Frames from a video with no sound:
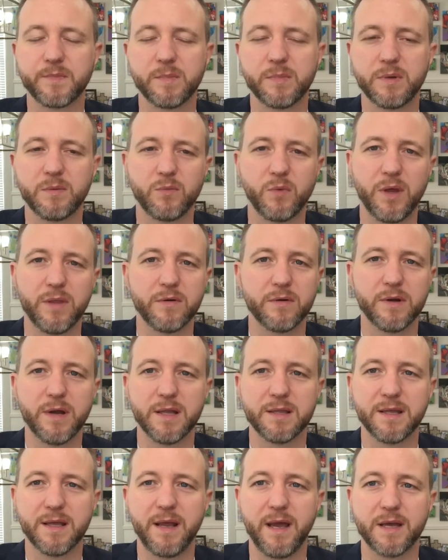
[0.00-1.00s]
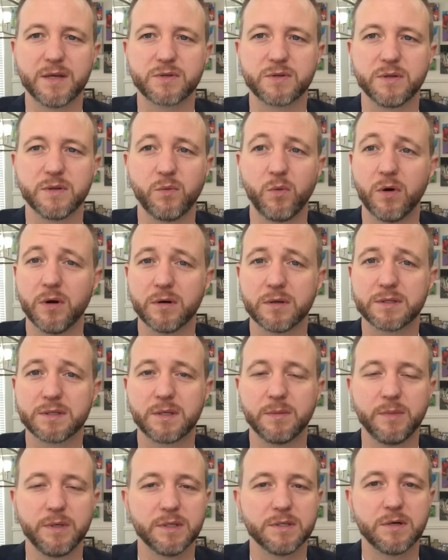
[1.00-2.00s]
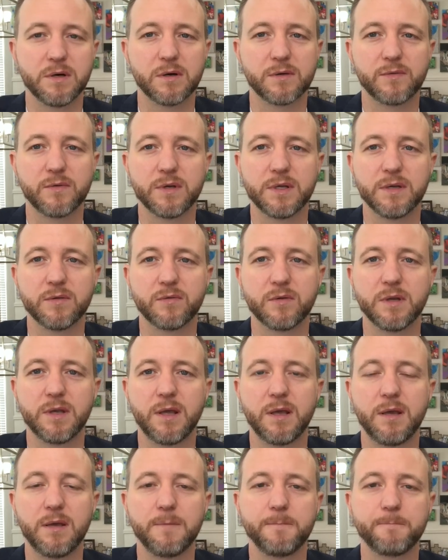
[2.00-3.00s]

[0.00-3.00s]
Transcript: but whether or not that actually worked can be a talk for a different day.